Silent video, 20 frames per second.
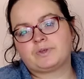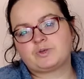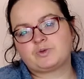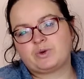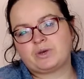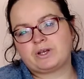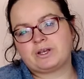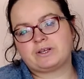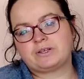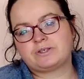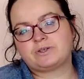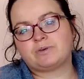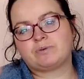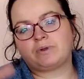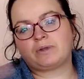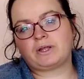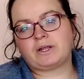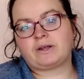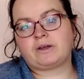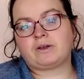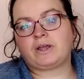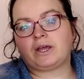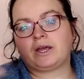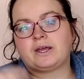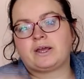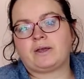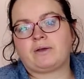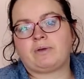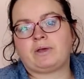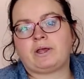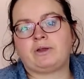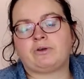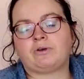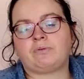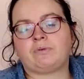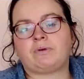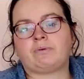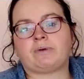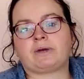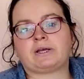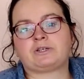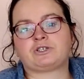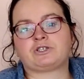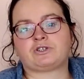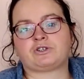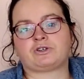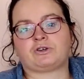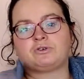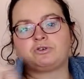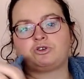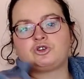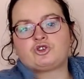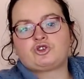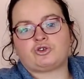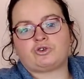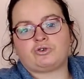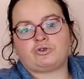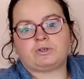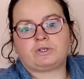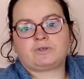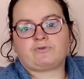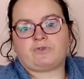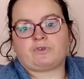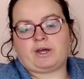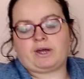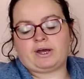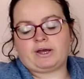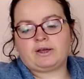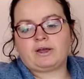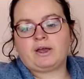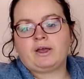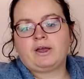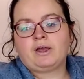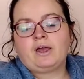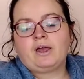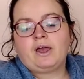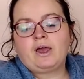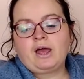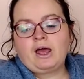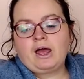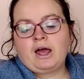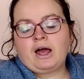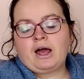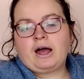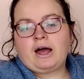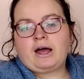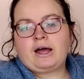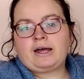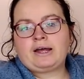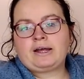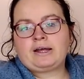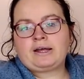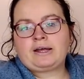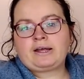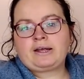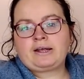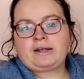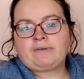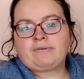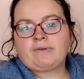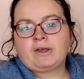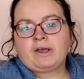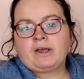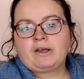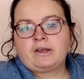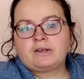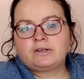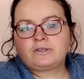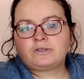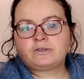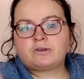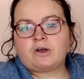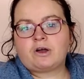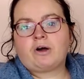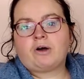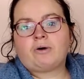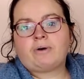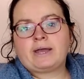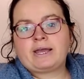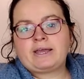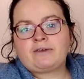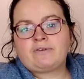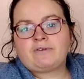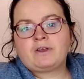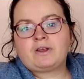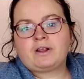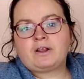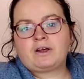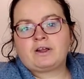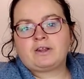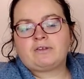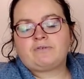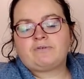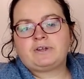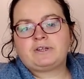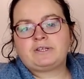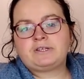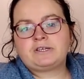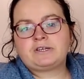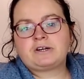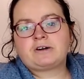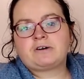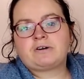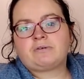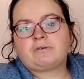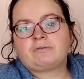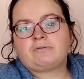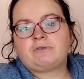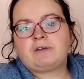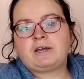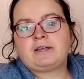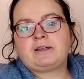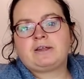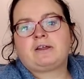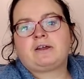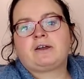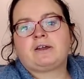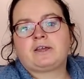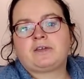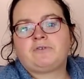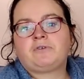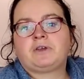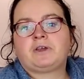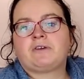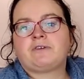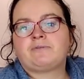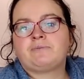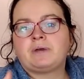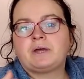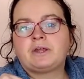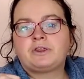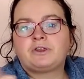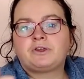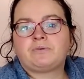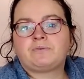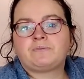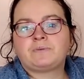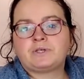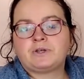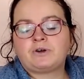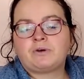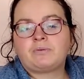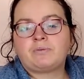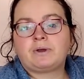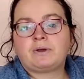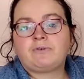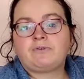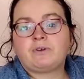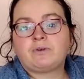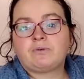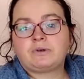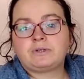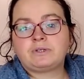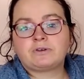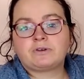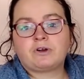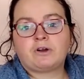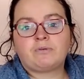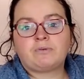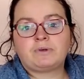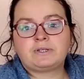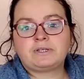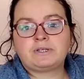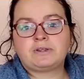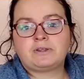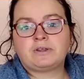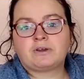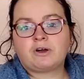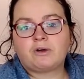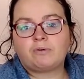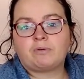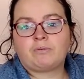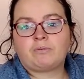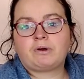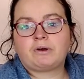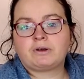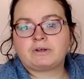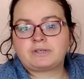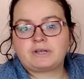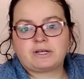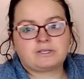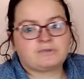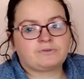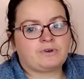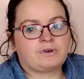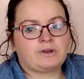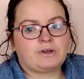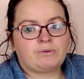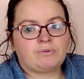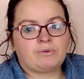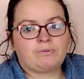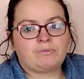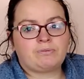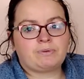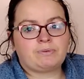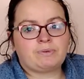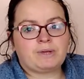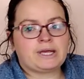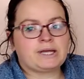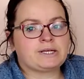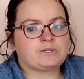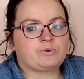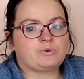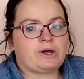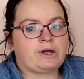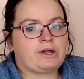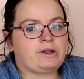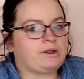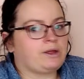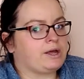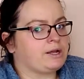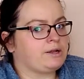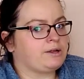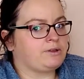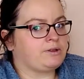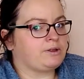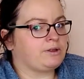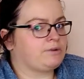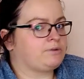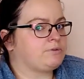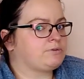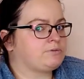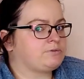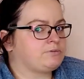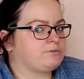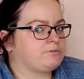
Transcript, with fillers: spring and summer. Then I'll get you. He normally wears shirt, shorts for that. Um, so if you like the video, I would really like if you give me a thumbs up. If you want to comment in the comment box, that's fine with me as well. Anything